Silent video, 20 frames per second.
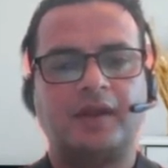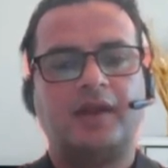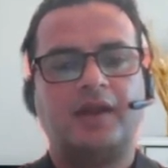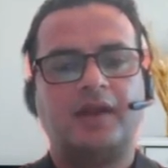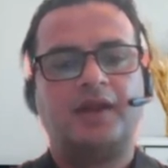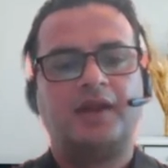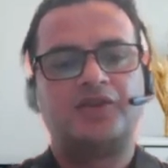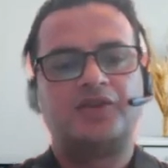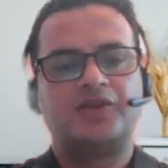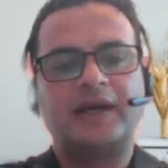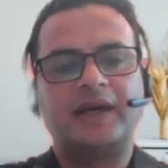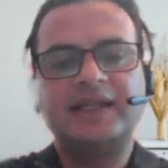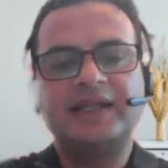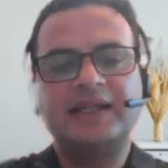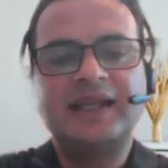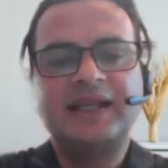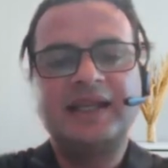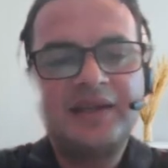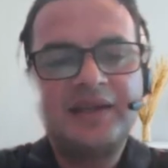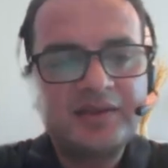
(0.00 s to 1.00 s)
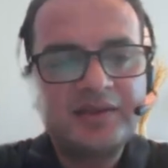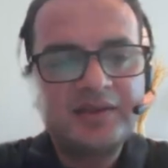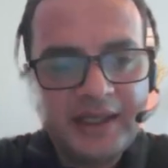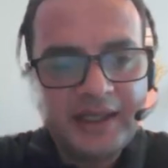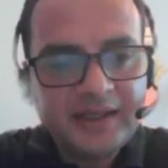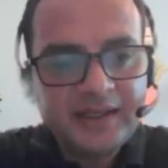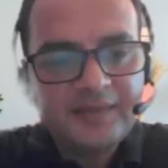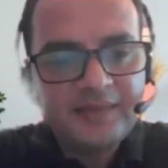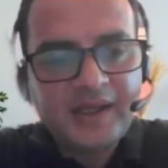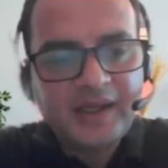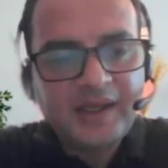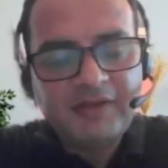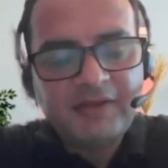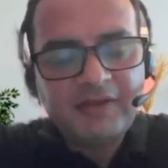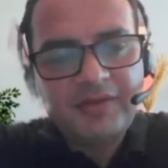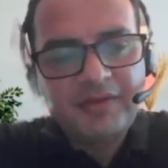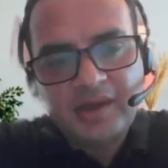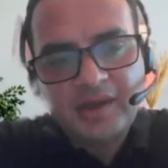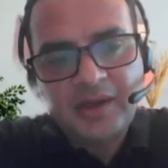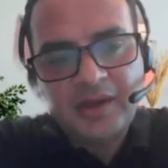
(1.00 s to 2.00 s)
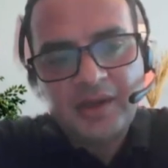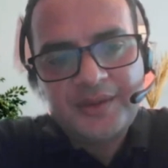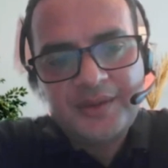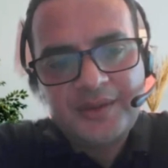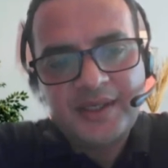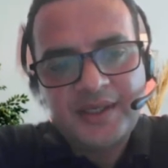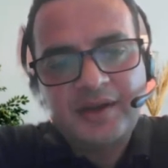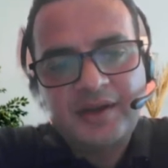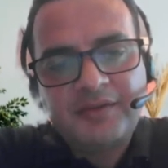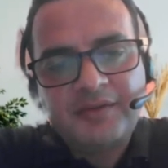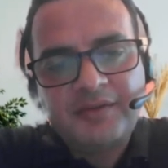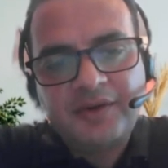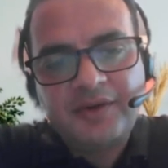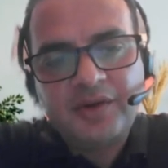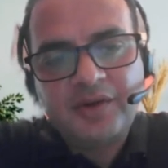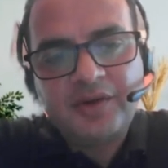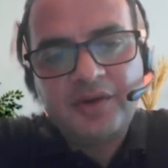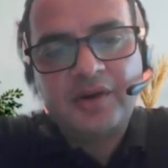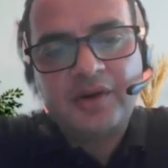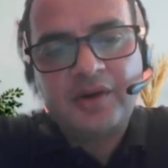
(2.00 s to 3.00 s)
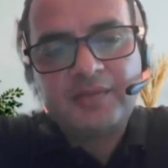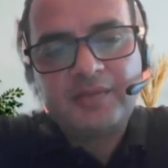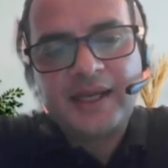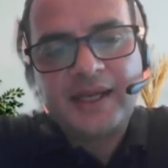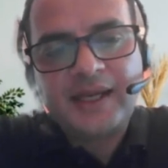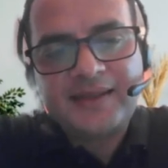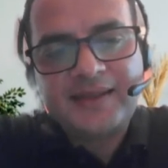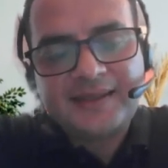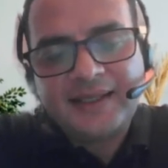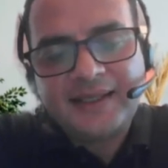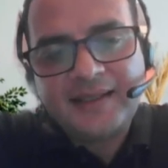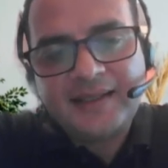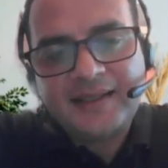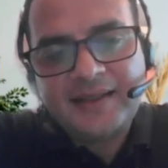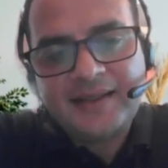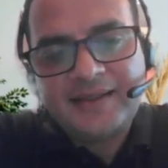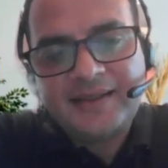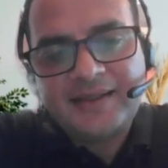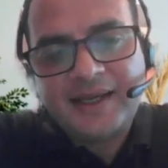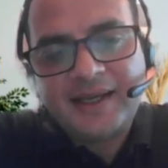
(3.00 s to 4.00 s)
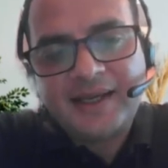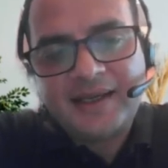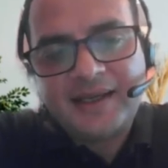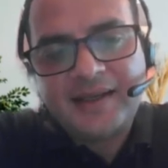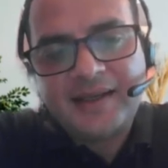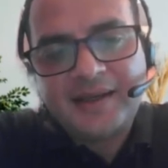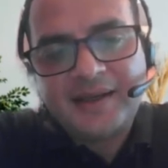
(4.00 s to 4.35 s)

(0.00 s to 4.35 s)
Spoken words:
So I think that's great. If you're outside of your Excels and